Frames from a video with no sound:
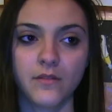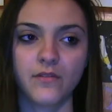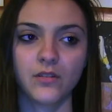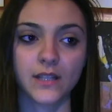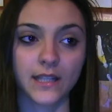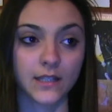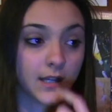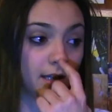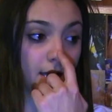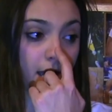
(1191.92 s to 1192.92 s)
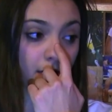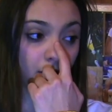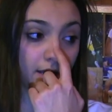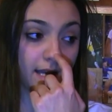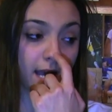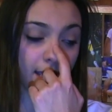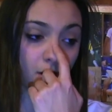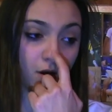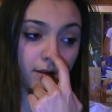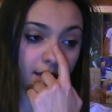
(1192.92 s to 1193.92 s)
feels like an idol, and
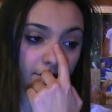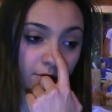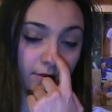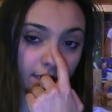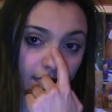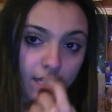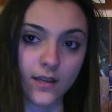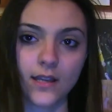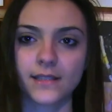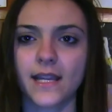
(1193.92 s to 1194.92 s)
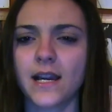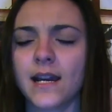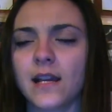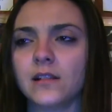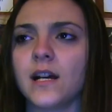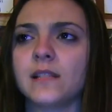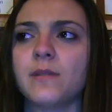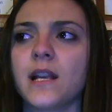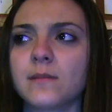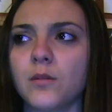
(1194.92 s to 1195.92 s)
I never really say I idolize
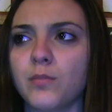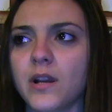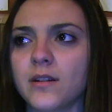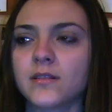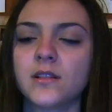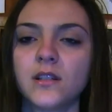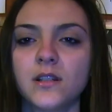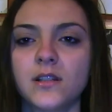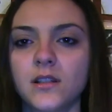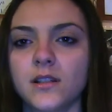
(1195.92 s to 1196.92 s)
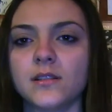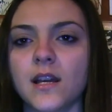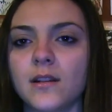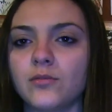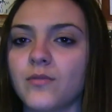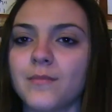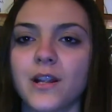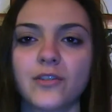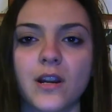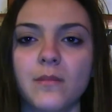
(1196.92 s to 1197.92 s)
basketball players, because I'm
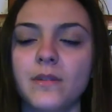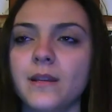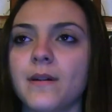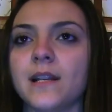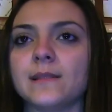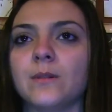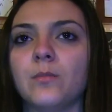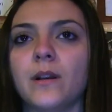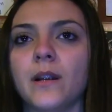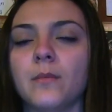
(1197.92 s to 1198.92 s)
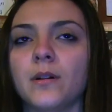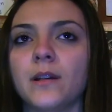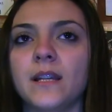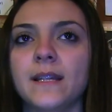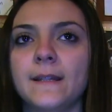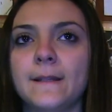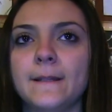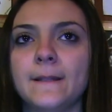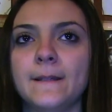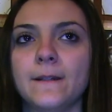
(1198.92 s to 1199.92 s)
not trying to be a basketball player, but
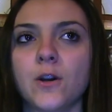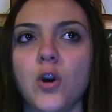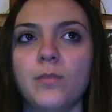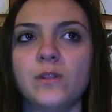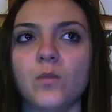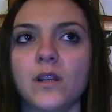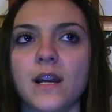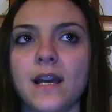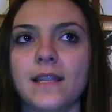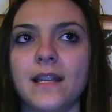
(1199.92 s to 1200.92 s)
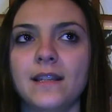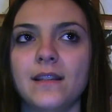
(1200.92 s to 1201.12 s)
Kobe's one guy that